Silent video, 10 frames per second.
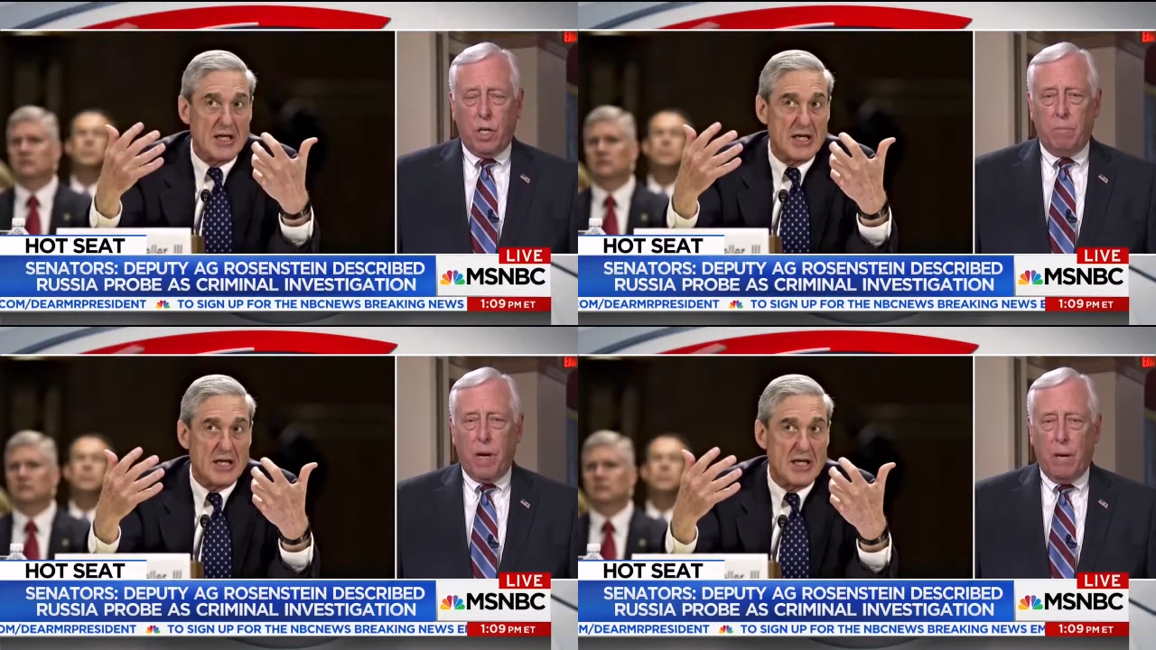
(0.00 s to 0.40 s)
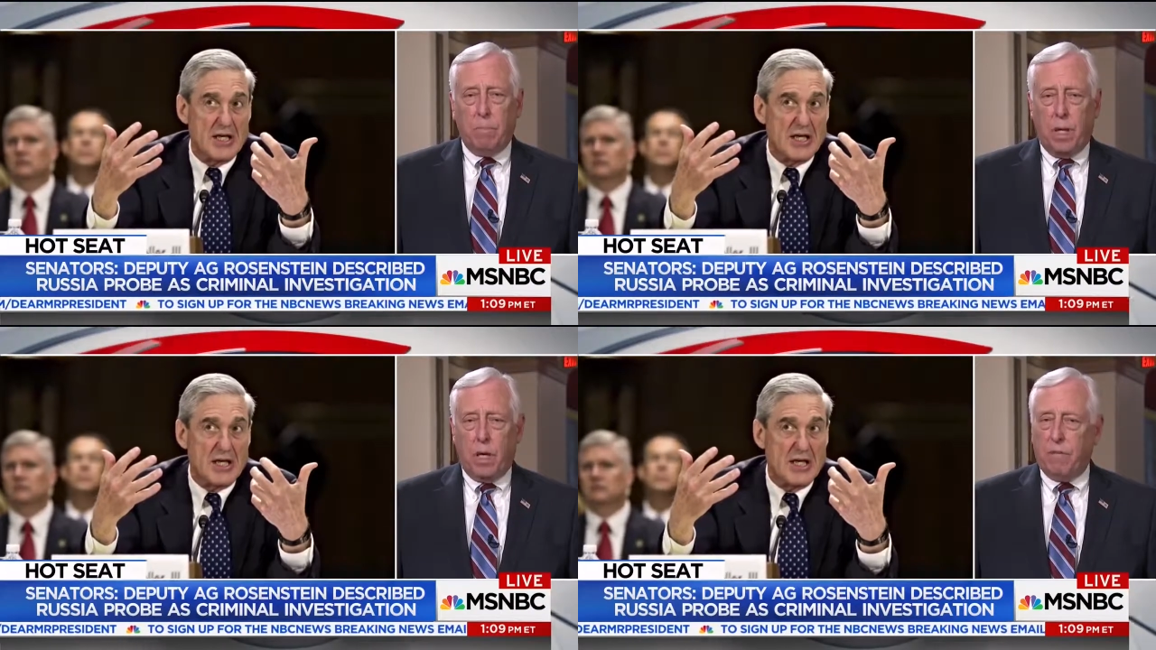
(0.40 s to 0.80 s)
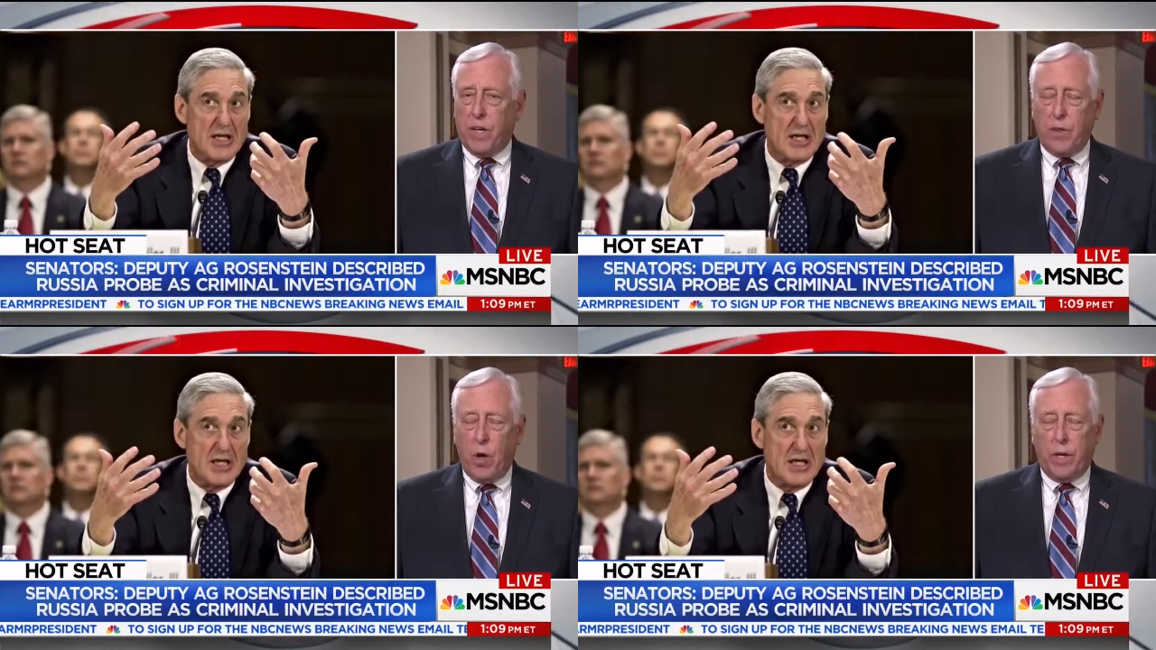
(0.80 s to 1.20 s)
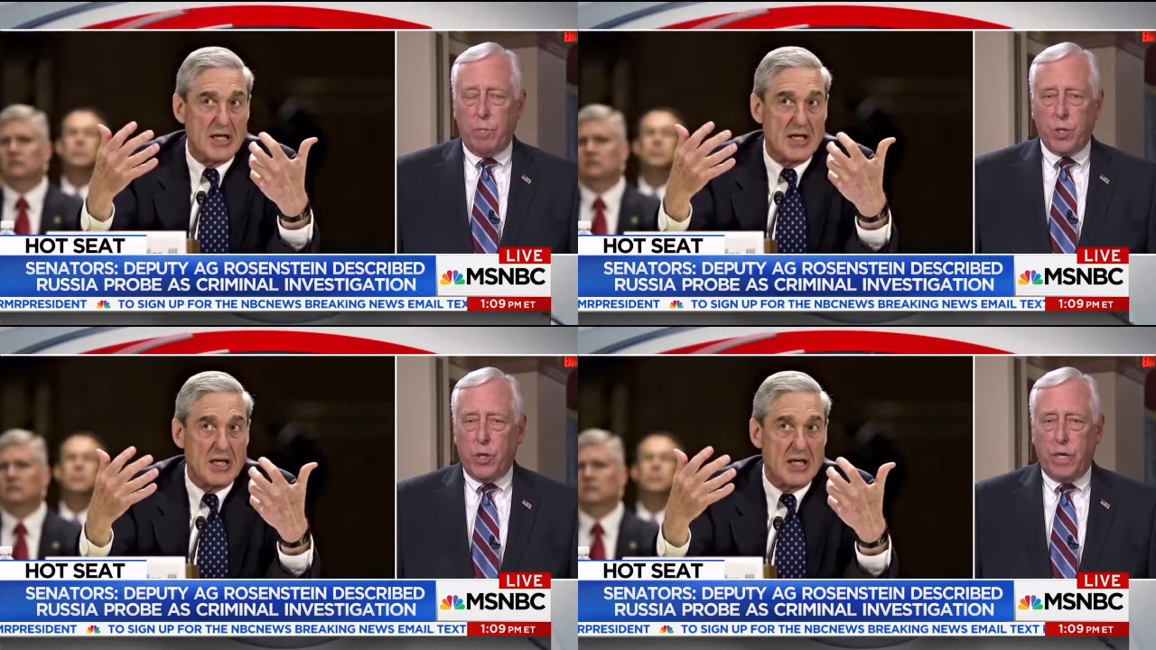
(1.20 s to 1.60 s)
Speaker 1: of Bob Mueller if he thought he
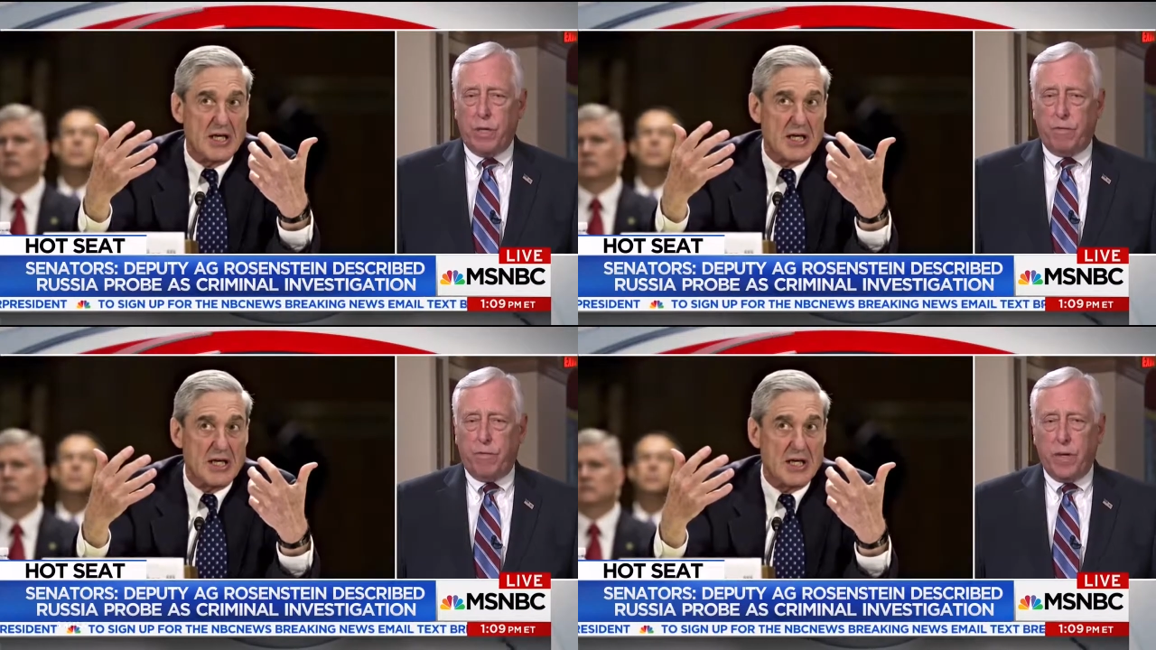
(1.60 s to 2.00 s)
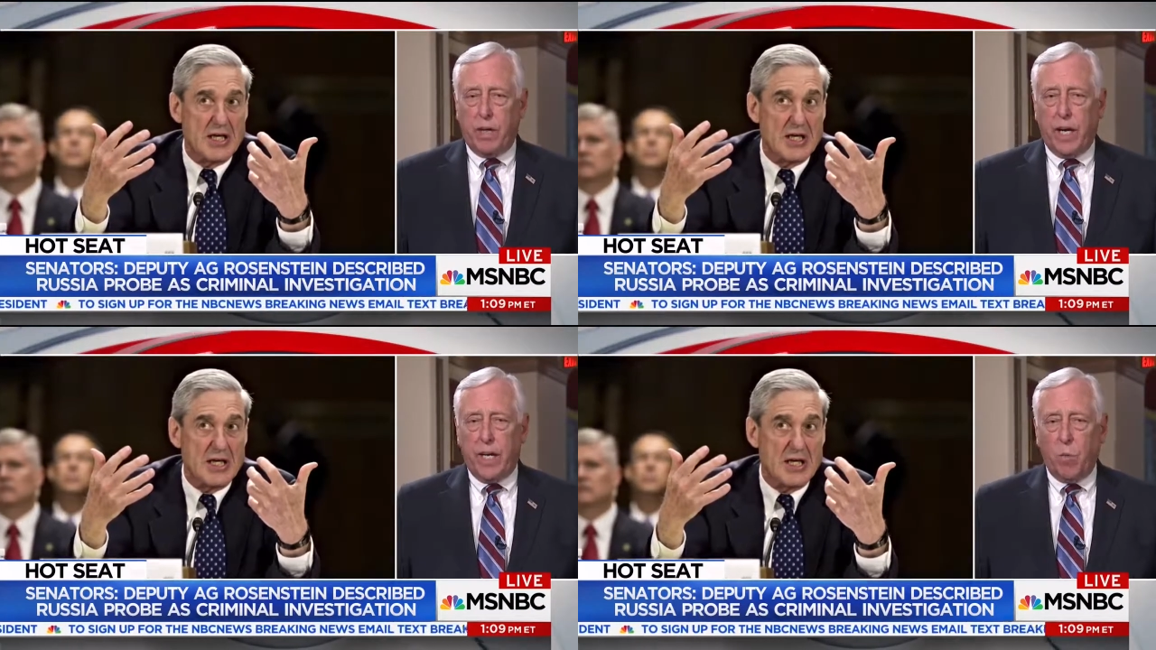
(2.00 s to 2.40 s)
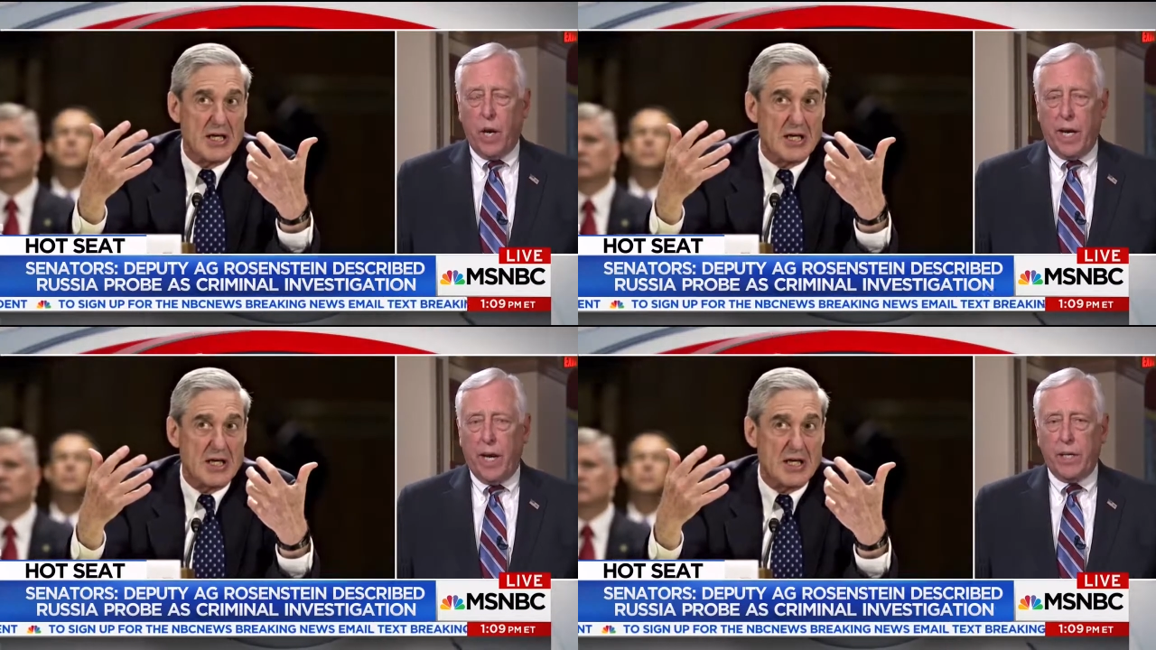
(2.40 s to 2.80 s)
was going to interfere in any way. I